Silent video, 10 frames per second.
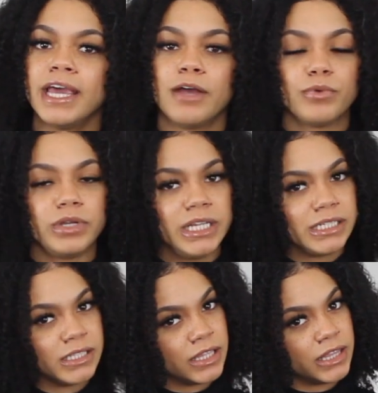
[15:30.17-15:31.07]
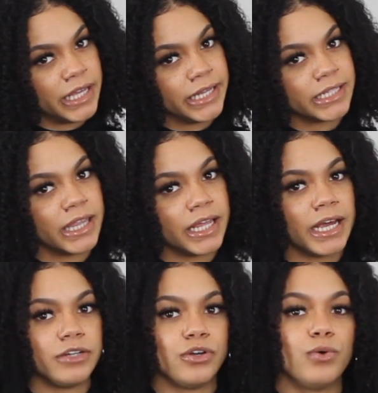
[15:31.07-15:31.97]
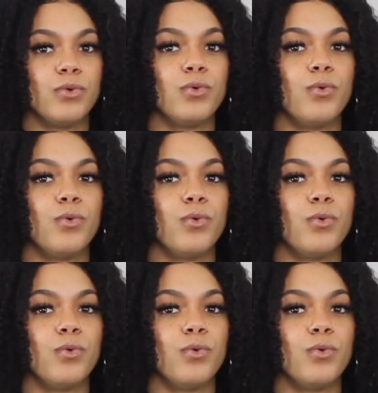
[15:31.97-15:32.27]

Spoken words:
and releasing the things that I don't